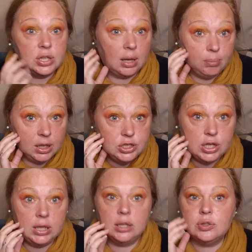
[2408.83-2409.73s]
and my
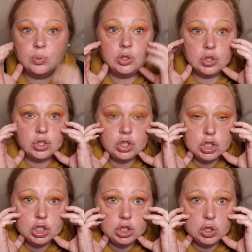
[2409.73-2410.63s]
cheeks were just
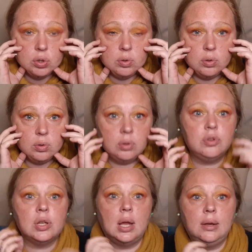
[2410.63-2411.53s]

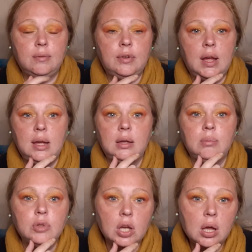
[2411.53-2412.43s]
huge and inflamed